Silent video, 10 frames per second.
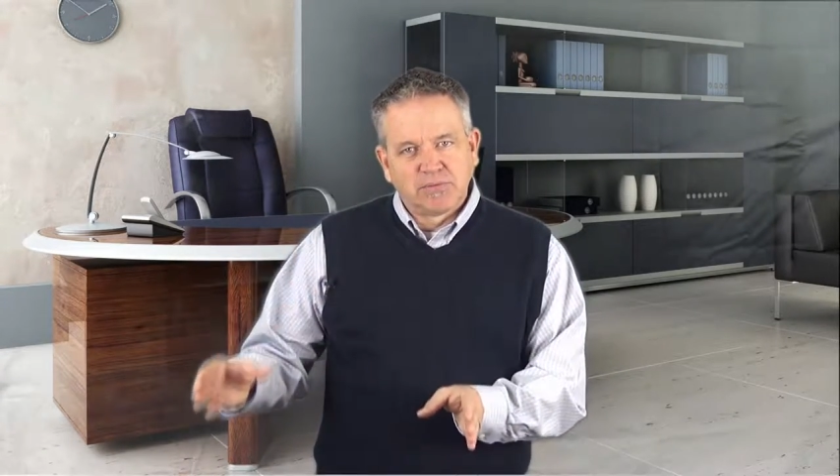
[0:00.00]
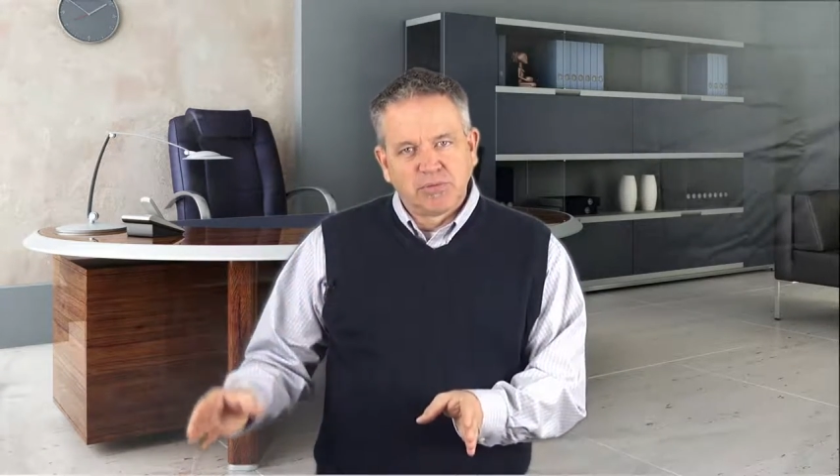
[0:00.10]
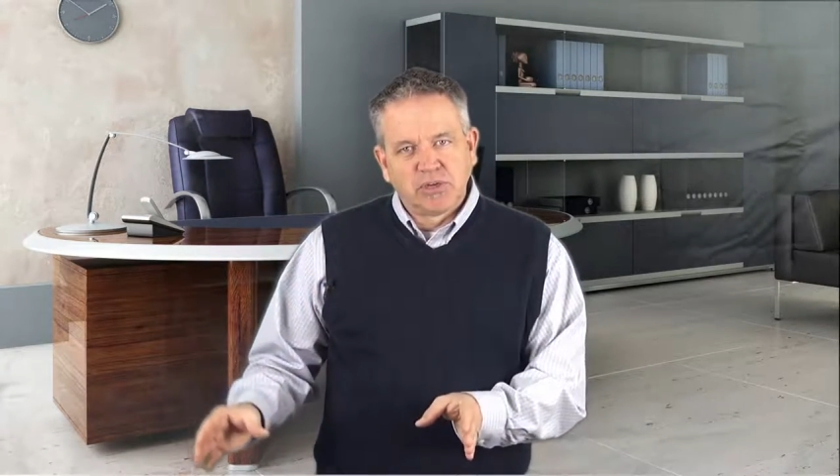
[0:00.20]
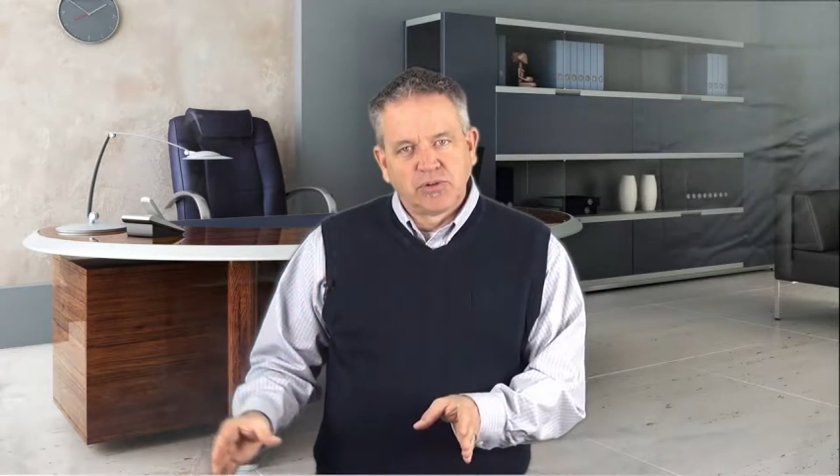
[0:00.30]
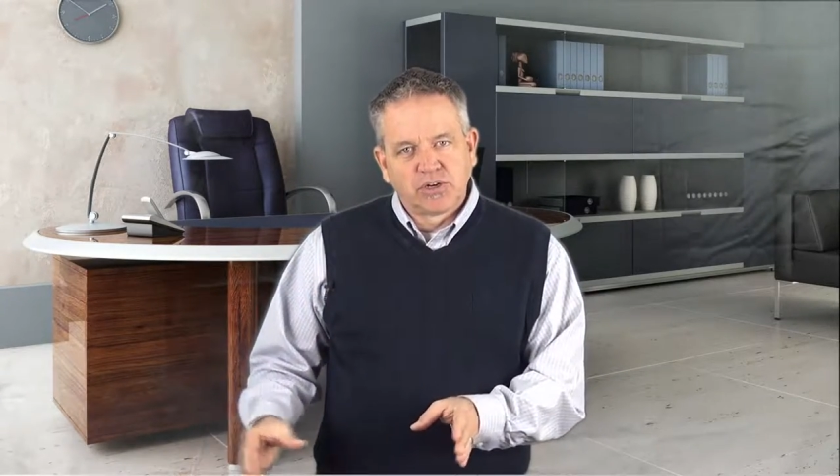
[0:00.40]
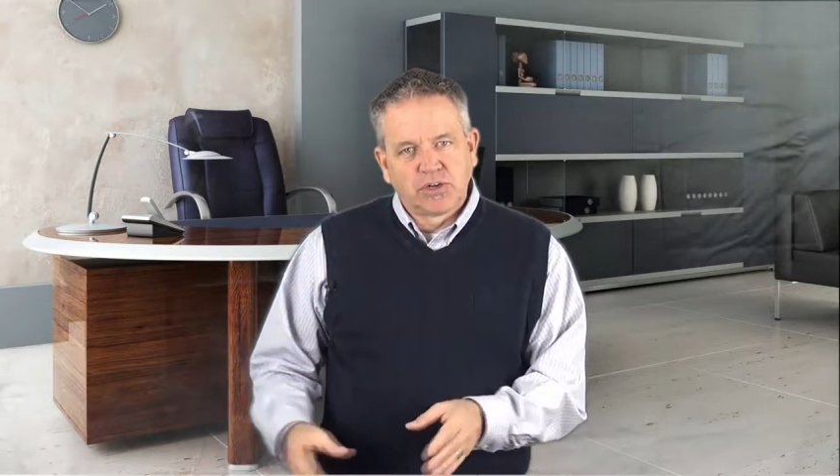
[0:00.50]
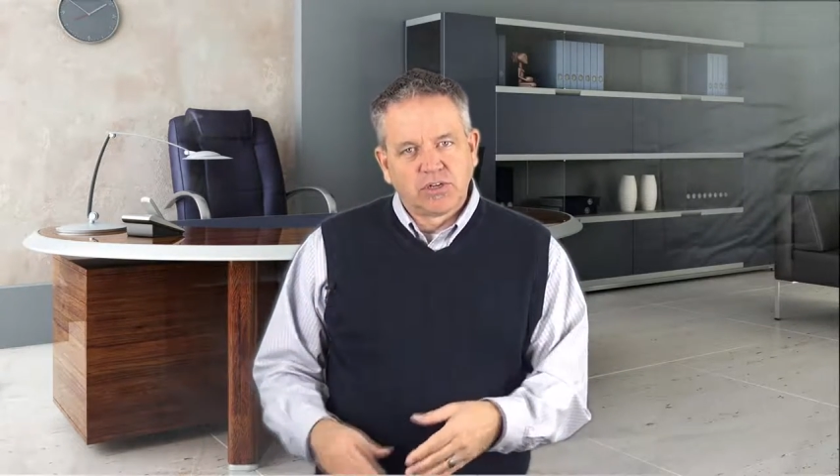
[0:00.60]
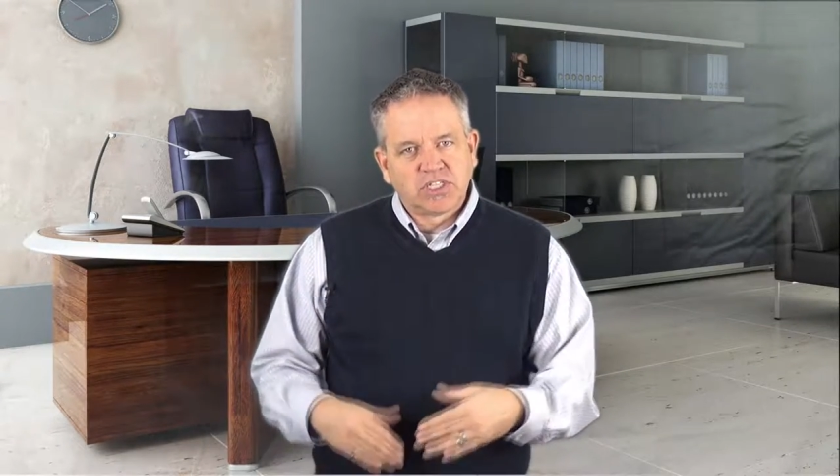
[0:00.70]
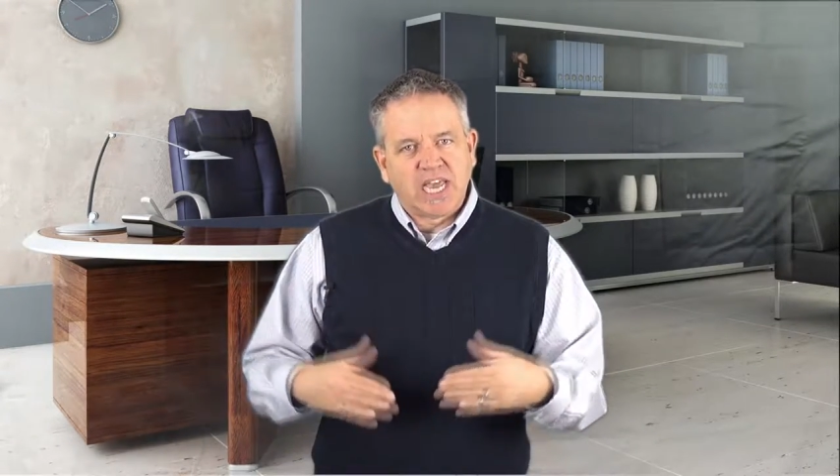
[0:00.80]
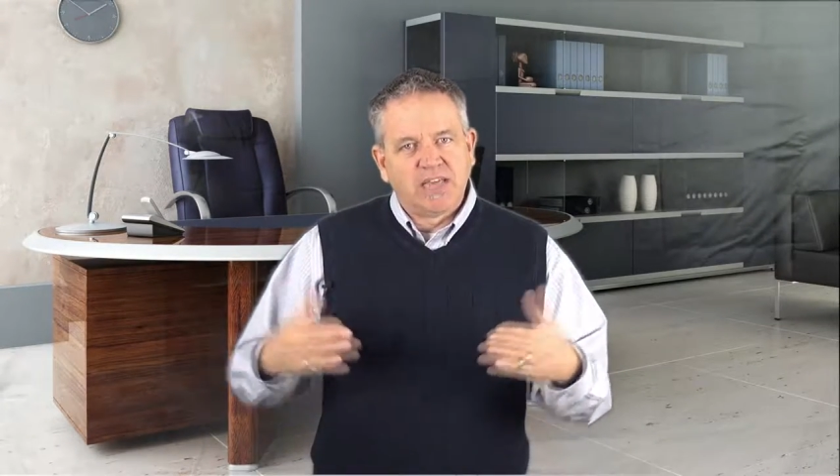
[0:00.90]

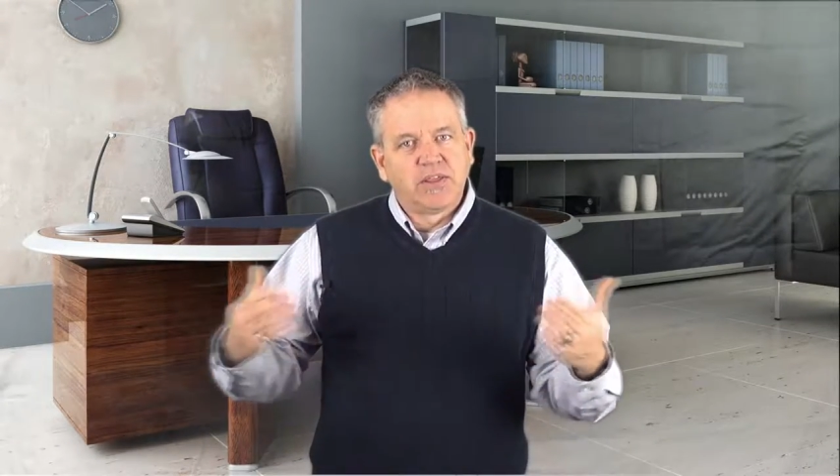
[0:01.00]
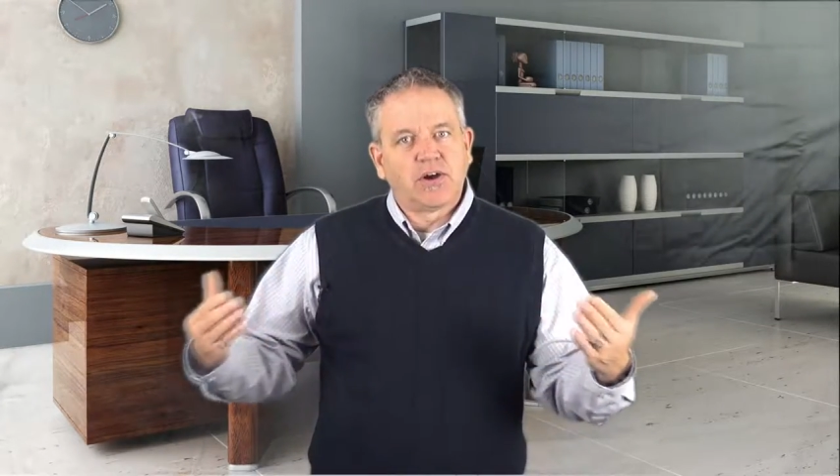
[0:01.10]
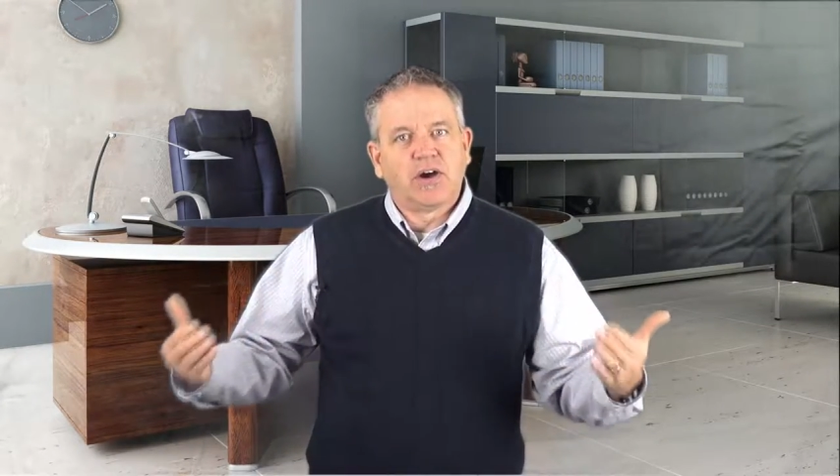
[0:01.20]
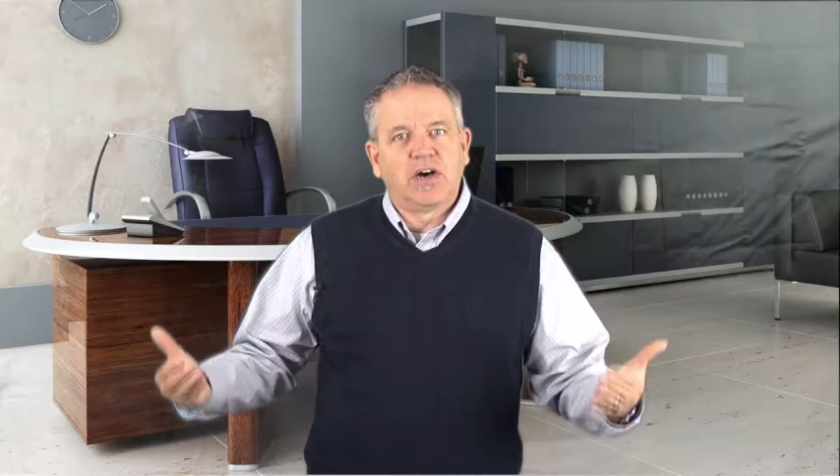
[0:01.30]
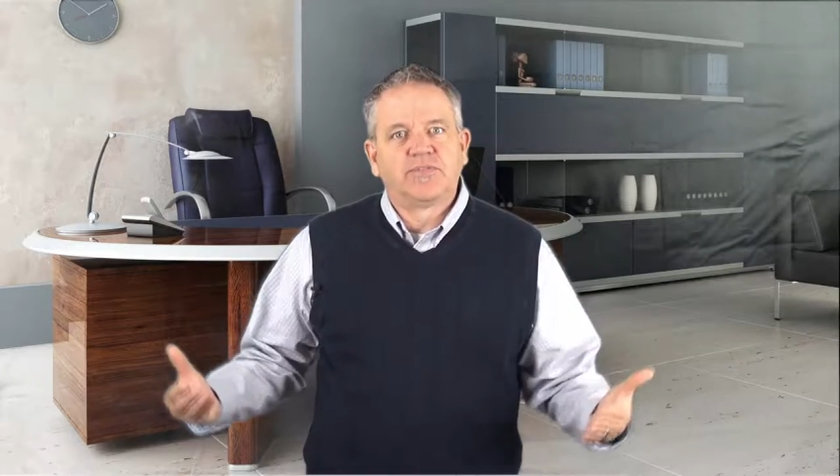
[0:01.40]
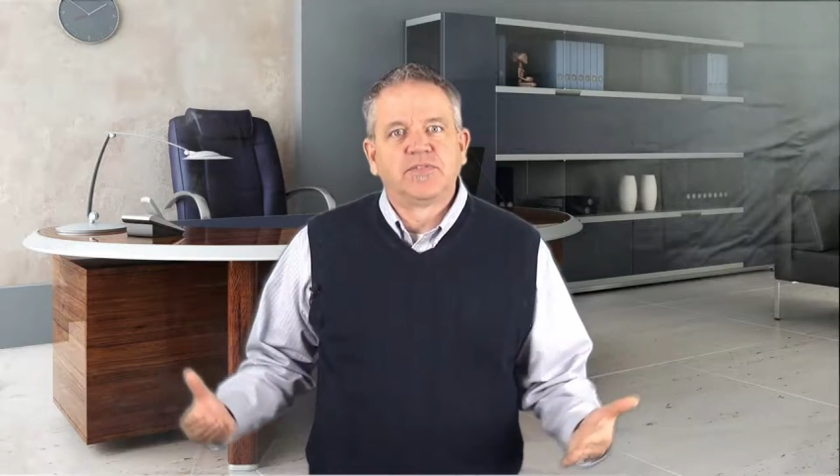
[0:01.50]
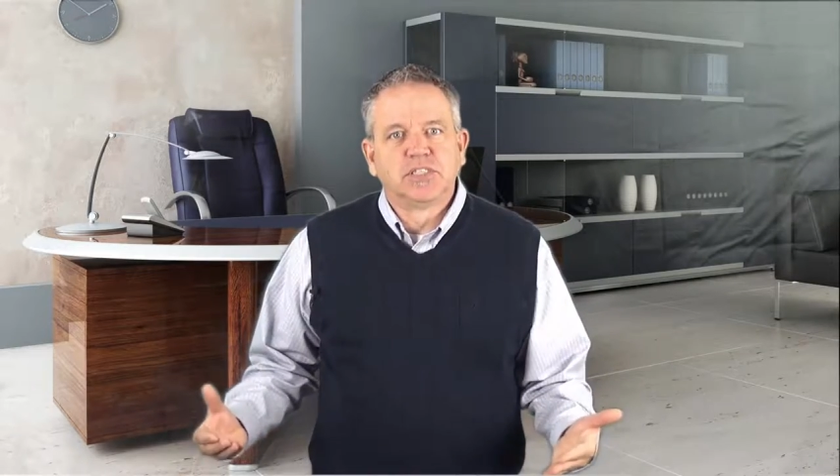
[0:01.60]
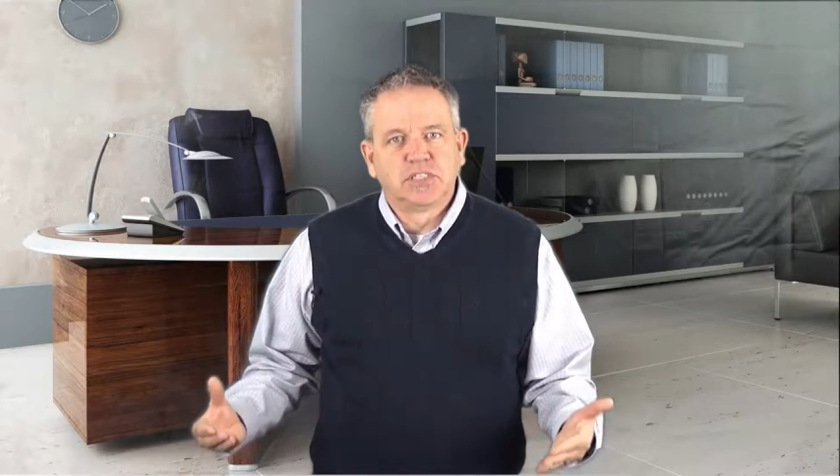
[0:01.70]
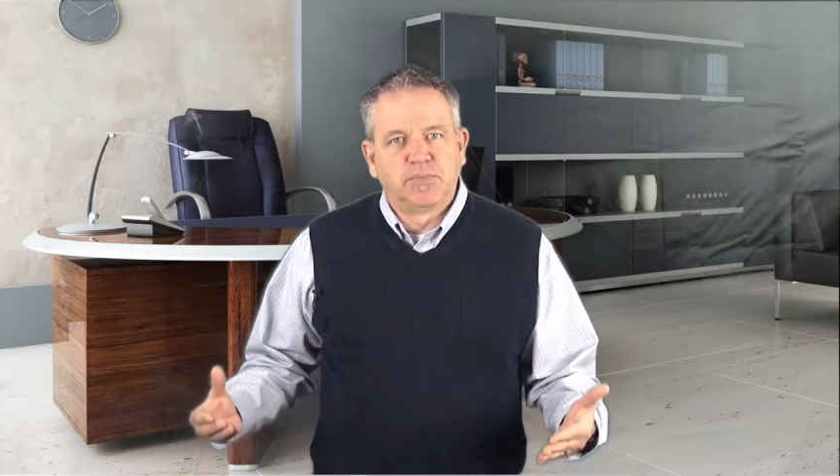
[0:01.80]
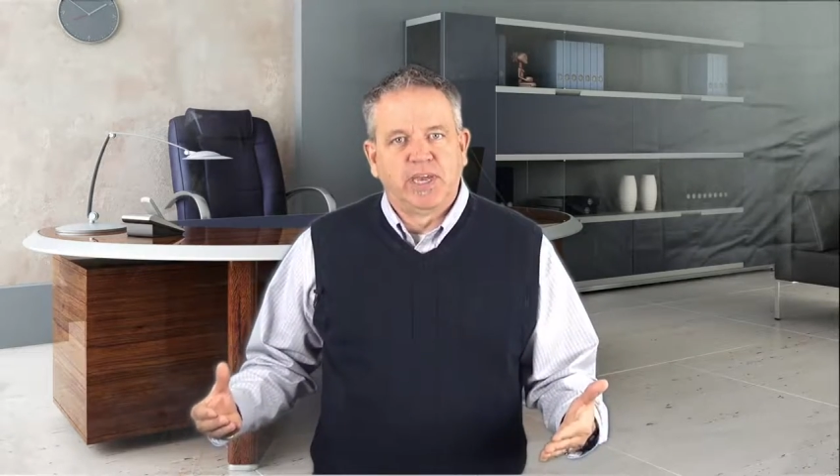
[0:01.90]
computers and their
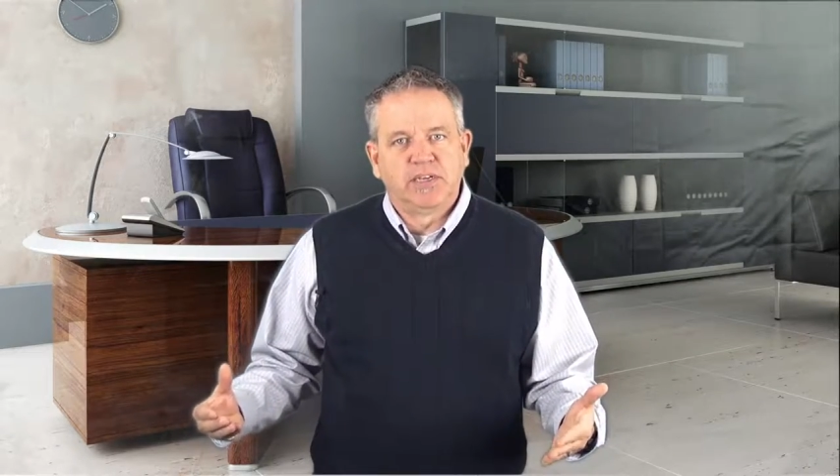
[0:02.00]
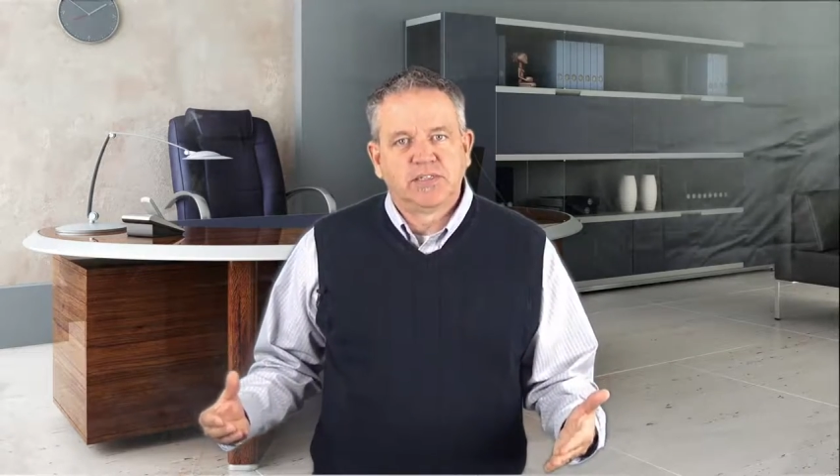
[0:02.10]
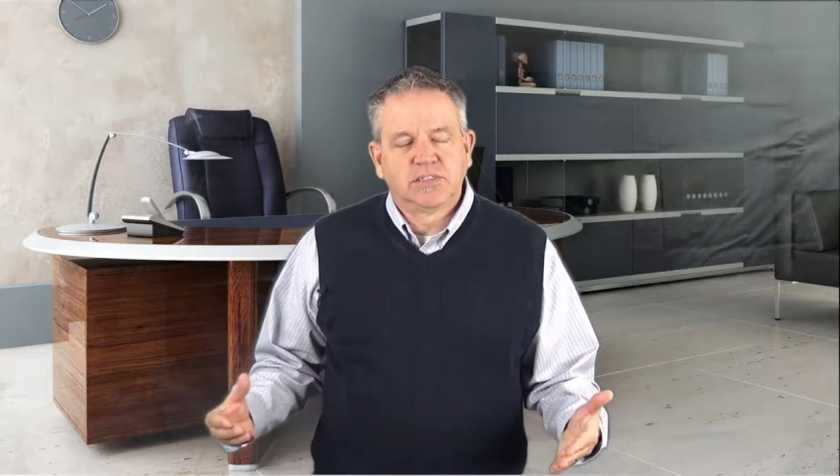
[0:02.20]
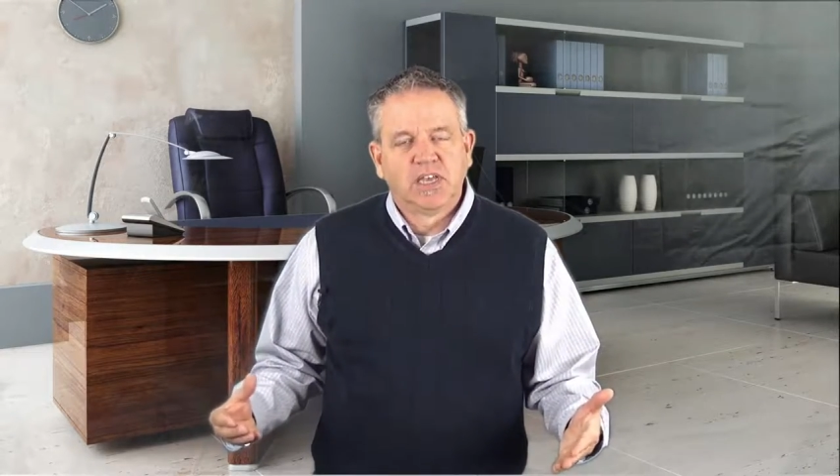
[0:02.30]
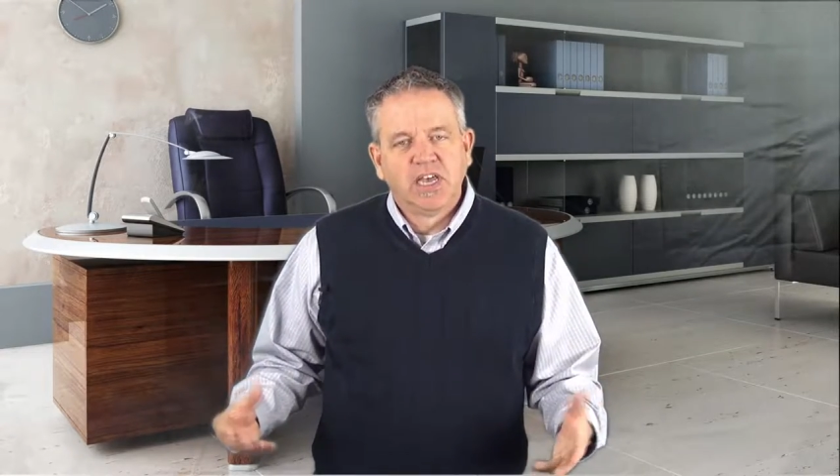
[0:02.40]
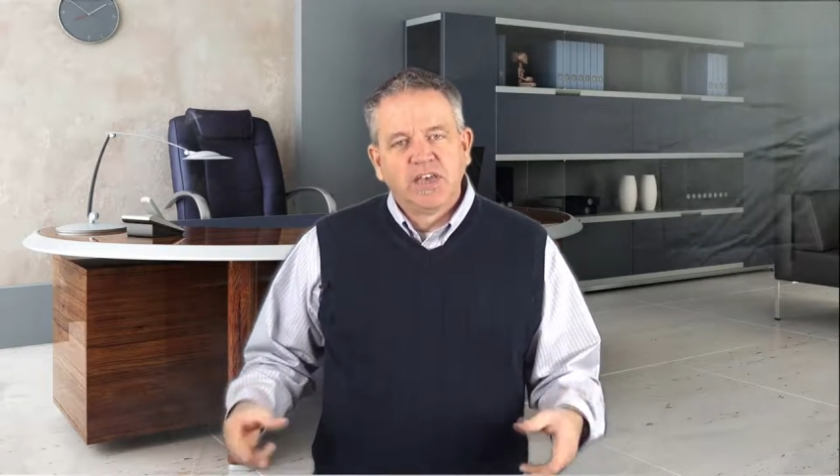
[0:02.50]
office space.